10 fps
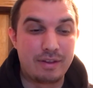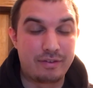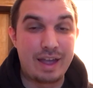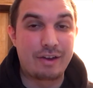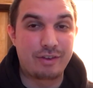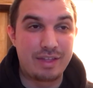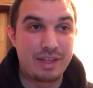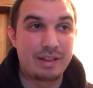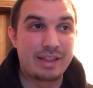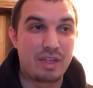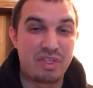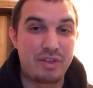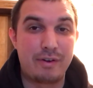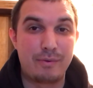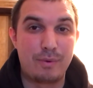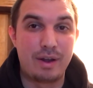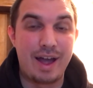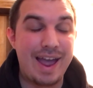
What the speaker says: This is actually, I think, like the third one.